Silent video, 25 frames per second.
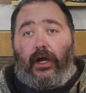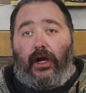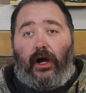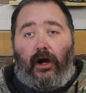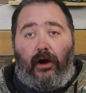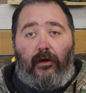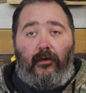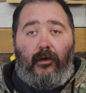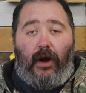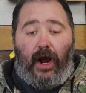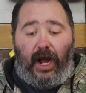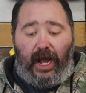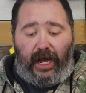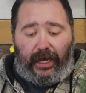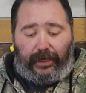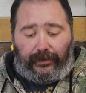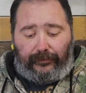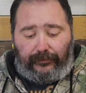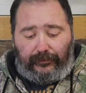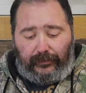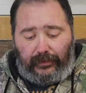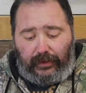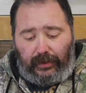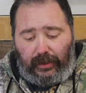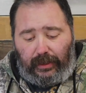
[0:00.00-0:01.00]
All right.
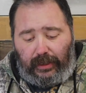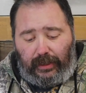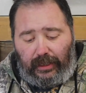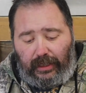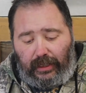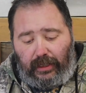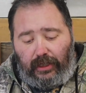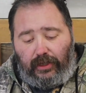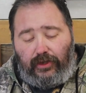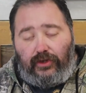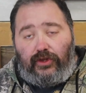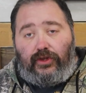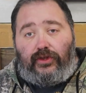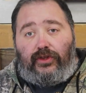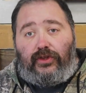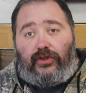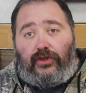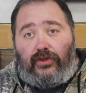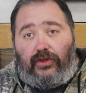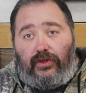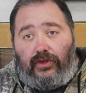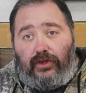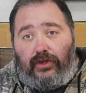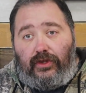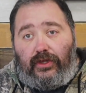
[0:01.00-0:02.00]

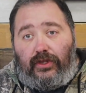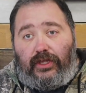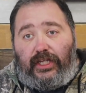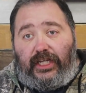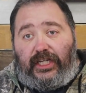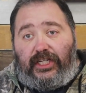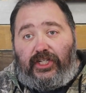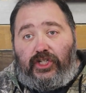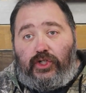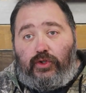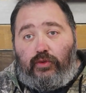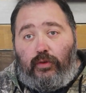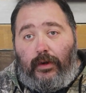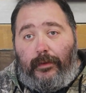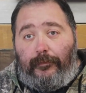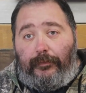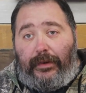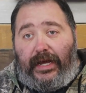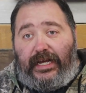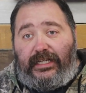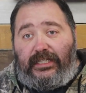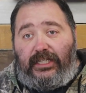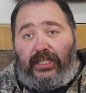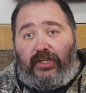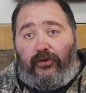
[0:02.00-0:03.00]
The shrimp
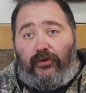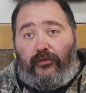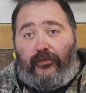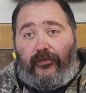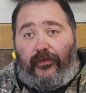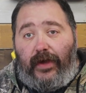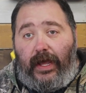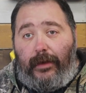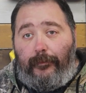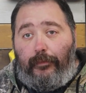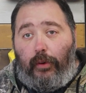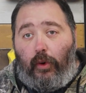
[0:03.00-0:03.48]
etouffee